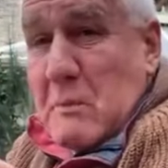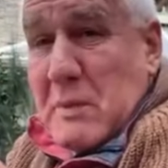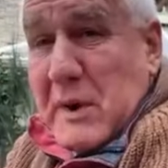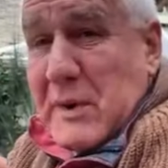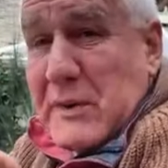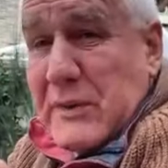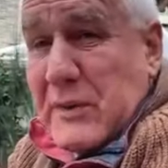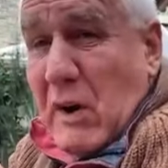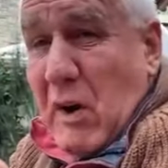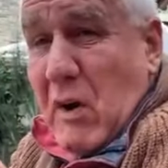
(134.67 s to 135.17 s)
But
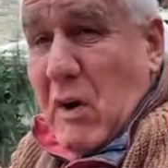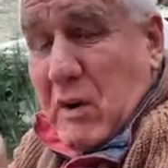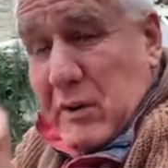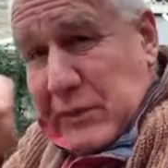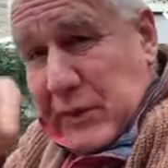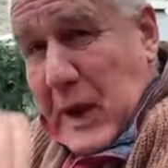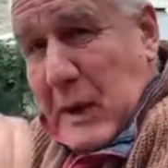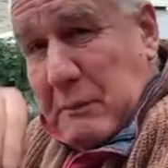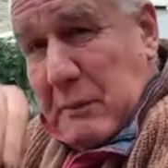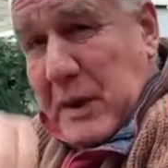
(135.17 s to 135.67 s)
it's not.
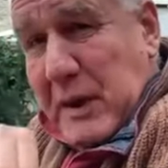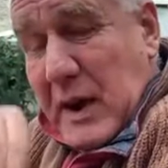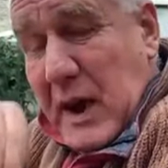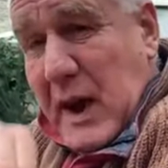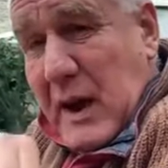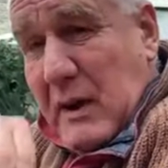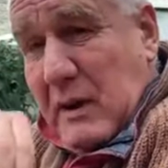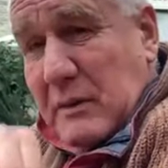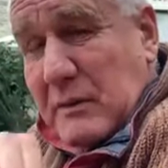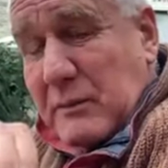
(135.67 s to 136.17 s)
It's happening
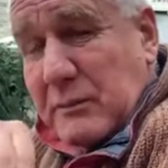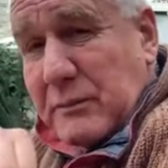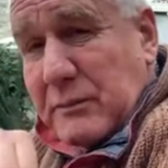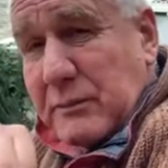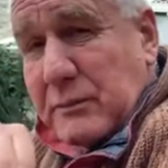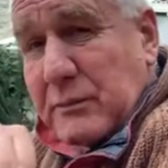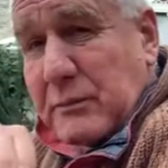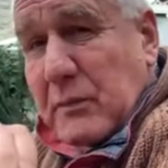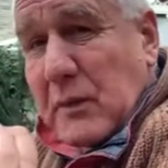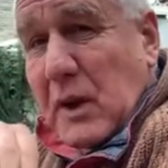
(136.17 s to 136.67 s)
now.
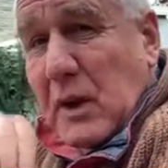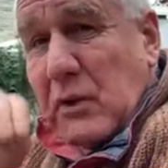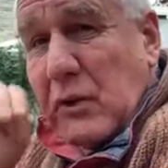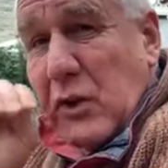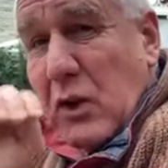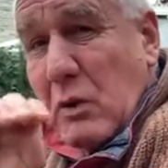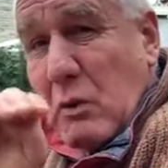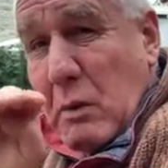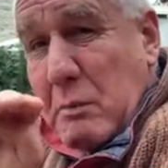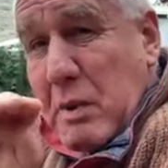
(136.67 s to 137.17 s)
And
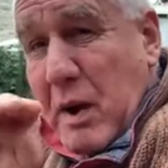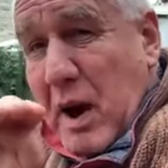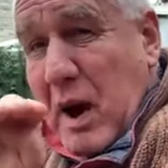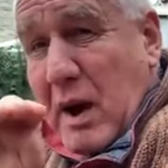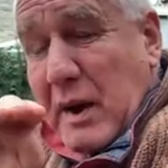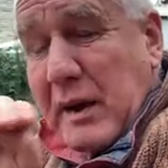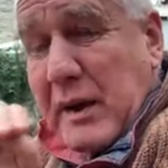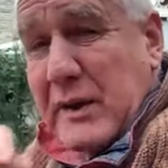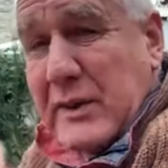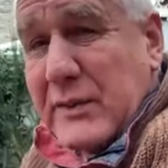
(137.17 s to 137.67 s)
you are part
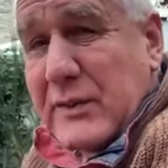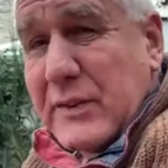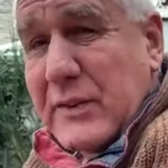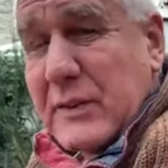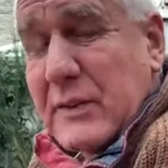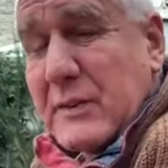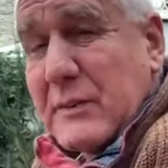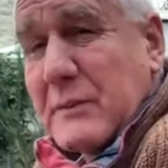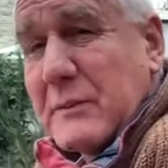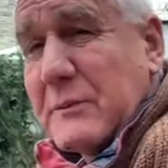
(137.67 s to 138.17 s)
of this.
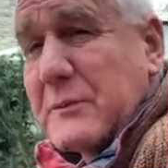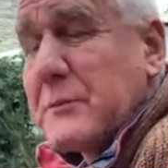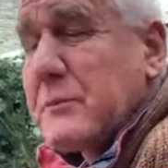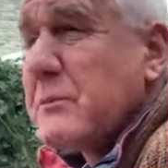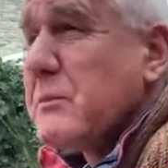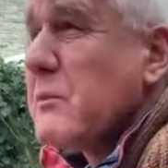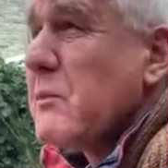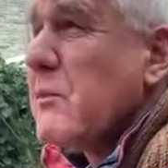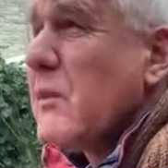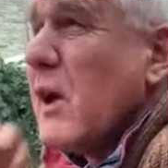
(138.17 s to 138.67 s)

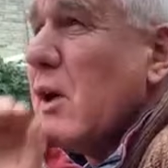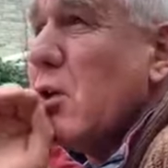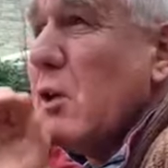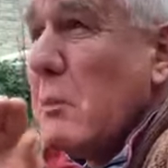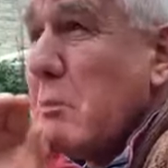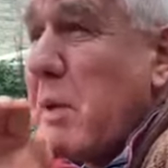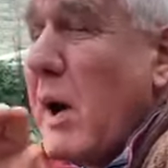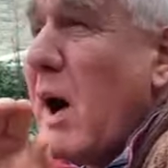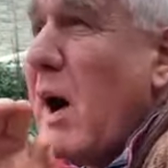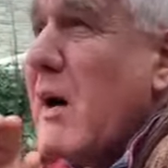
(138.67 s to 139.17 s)
You're
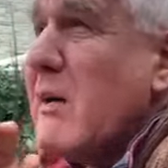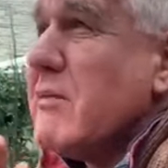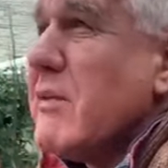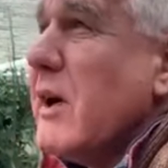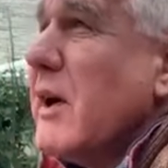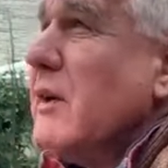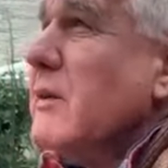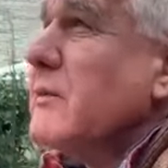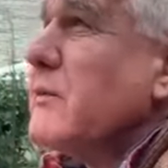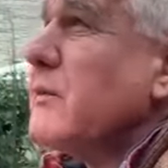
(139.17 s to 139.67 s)
part of it.